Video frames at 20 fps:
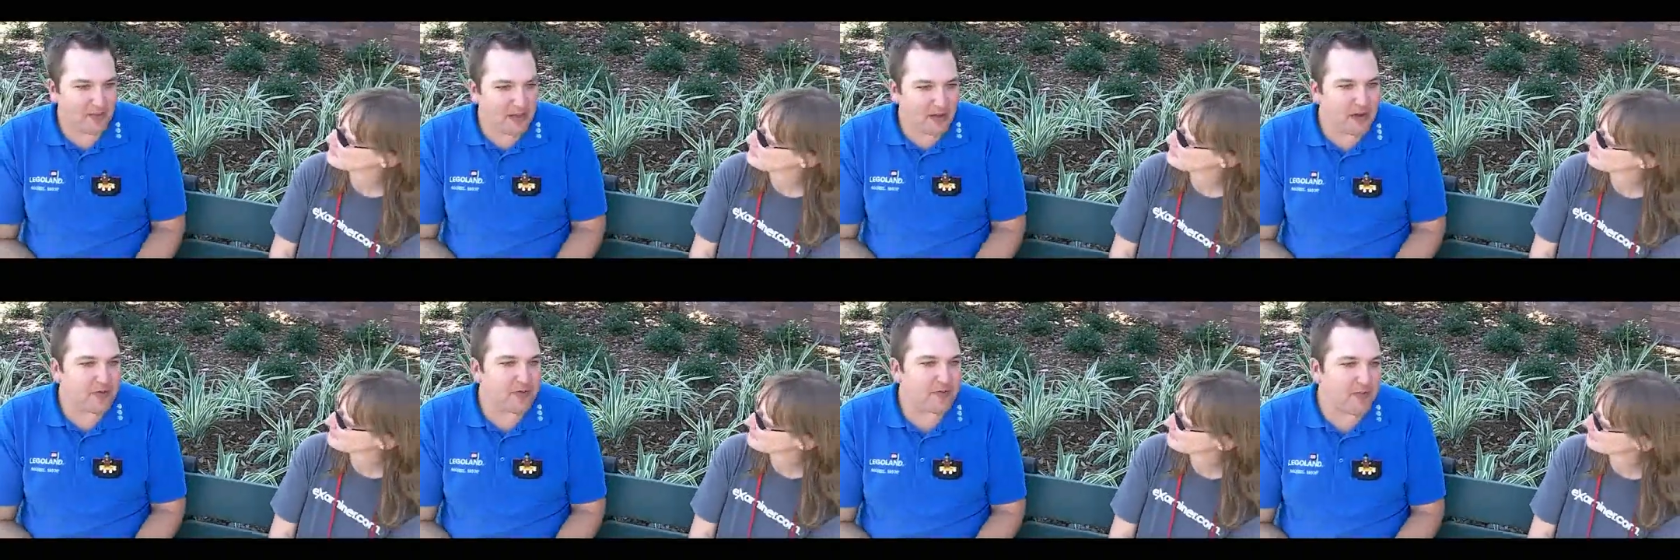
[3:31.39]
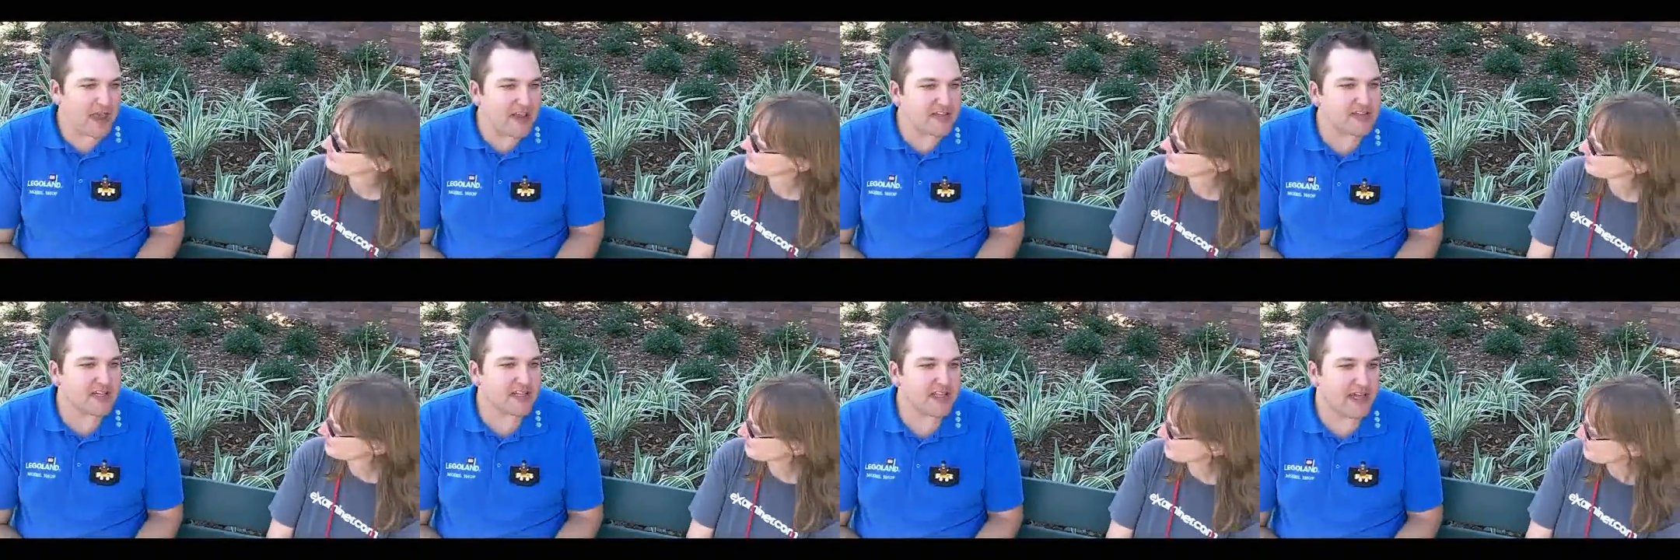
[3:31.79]
But it was
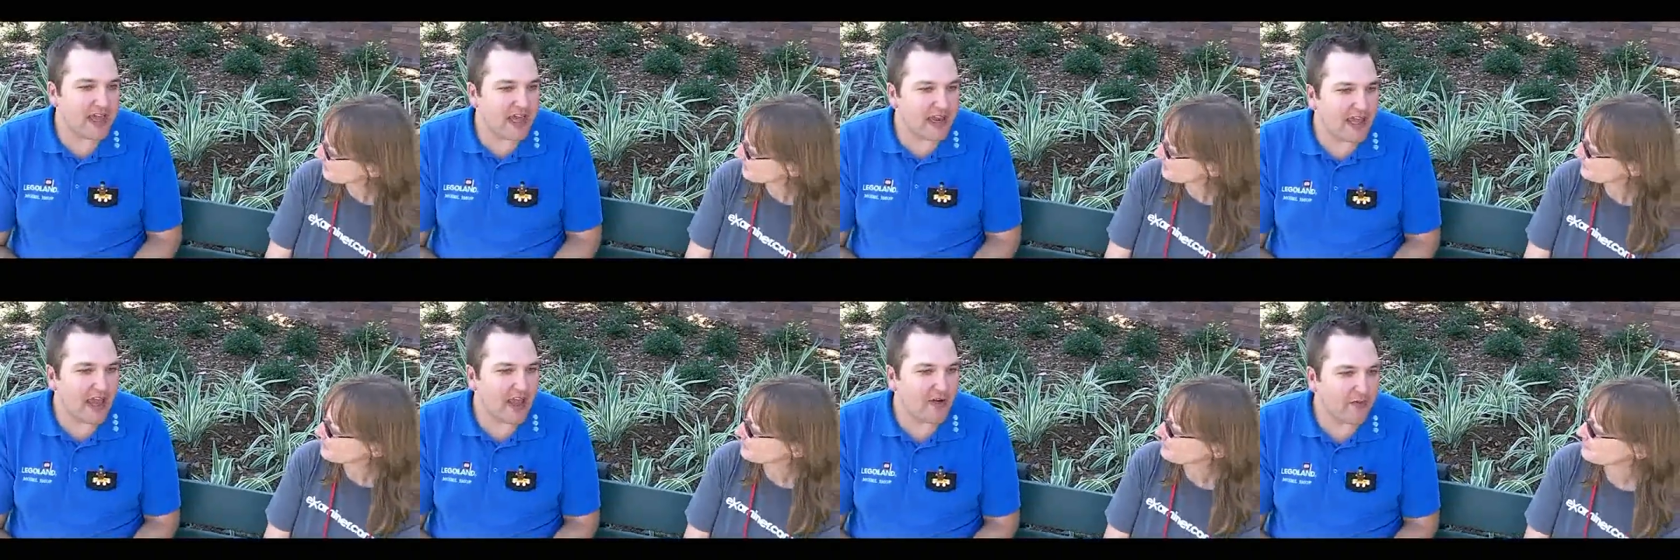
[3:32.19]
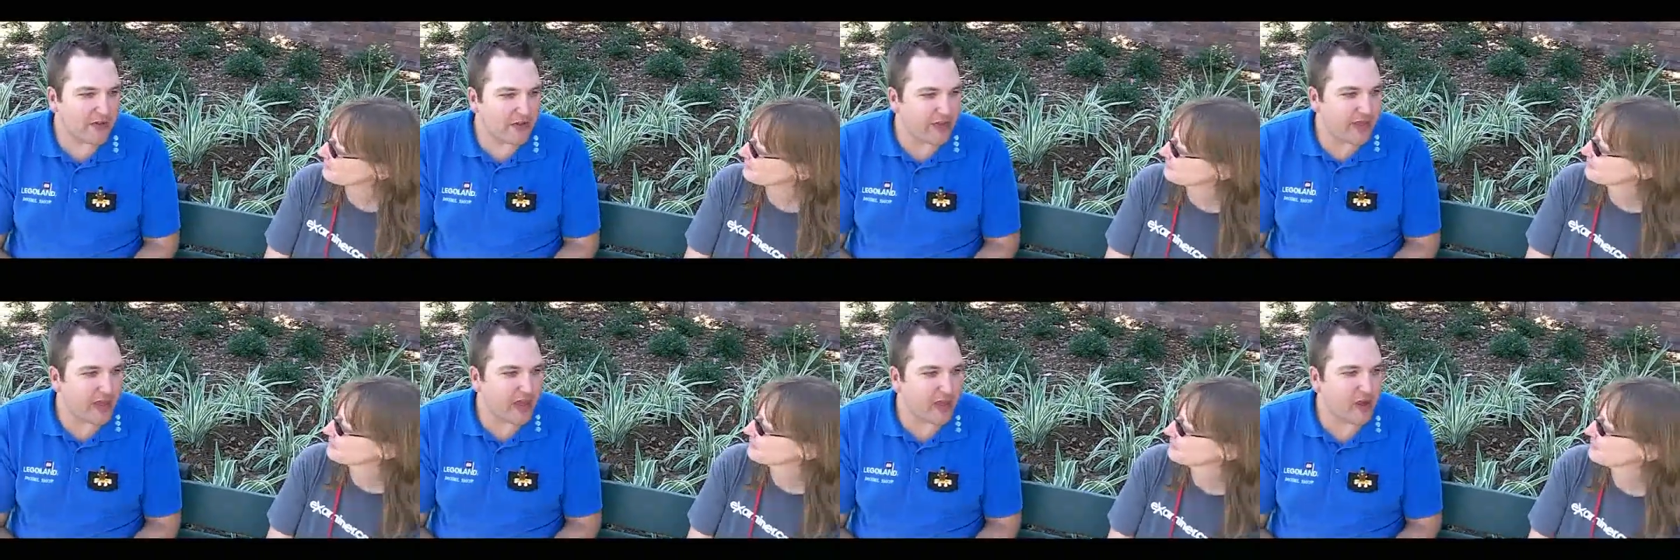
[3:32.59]
basically getting
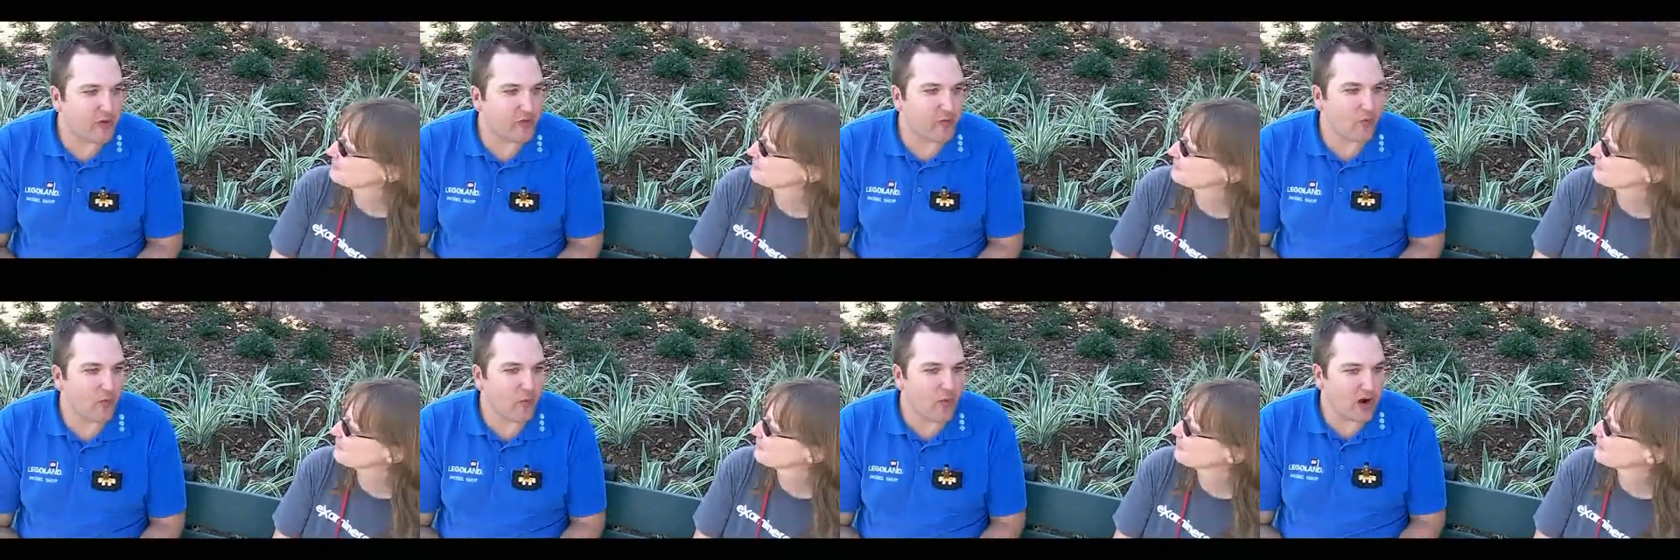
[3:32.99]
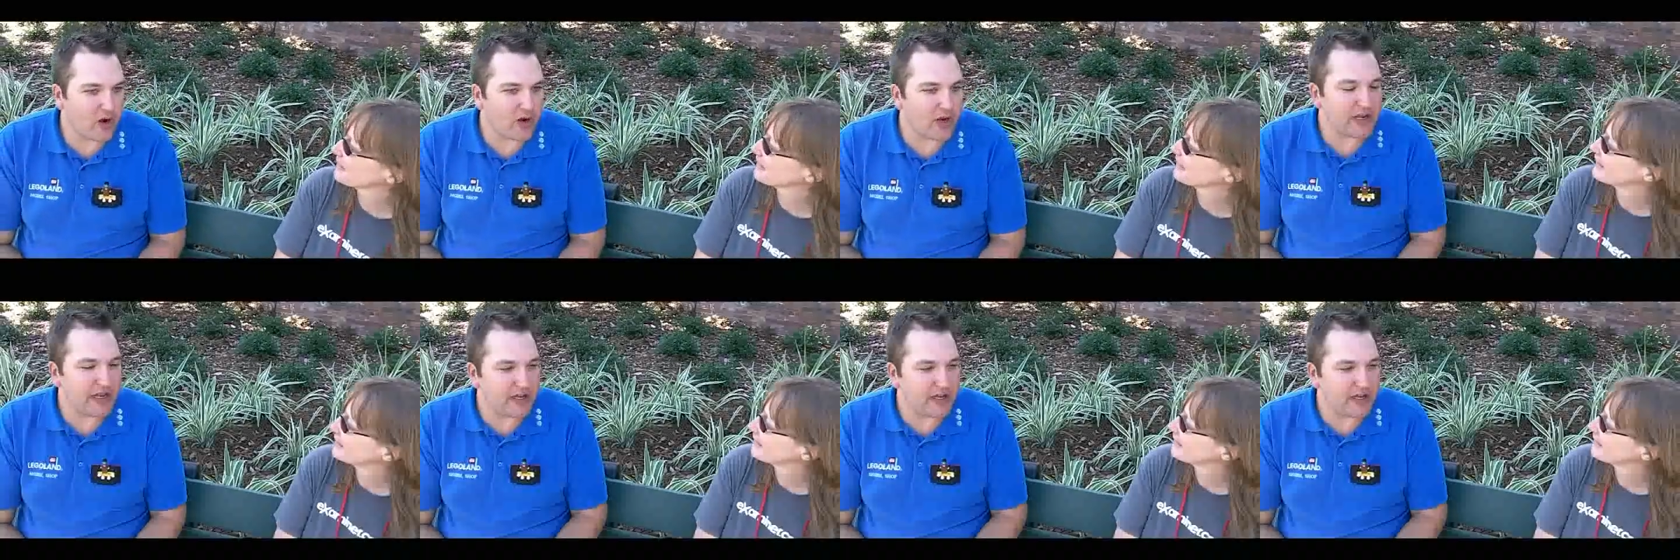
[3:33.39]
everything where it